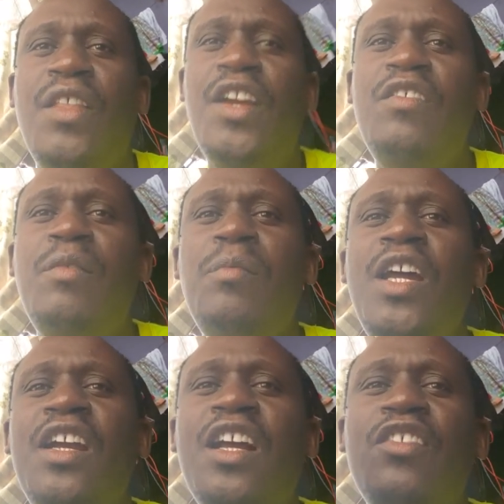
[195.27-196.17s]
If
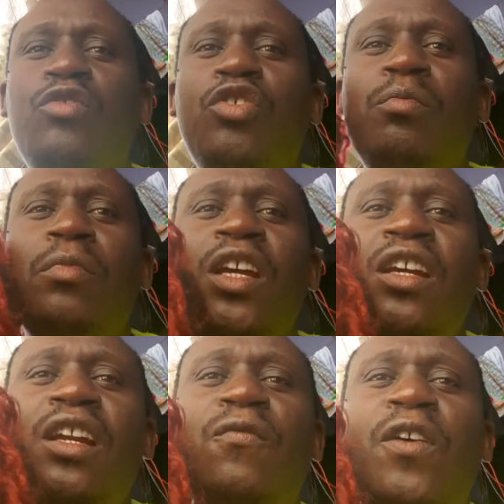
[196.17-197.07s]
America is to
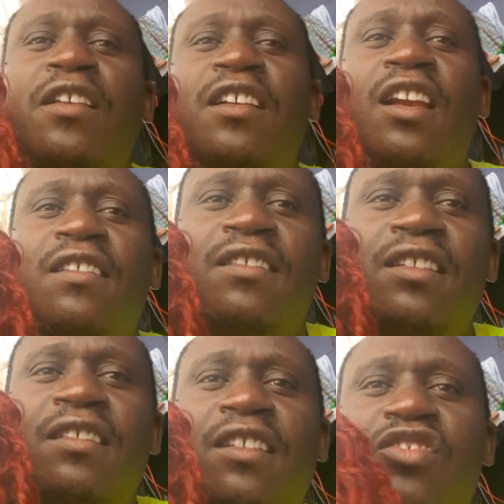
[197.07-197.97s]
remain a first-class
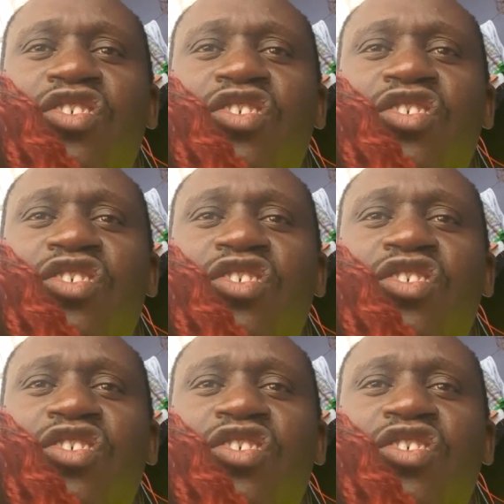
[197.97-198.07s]
citizen,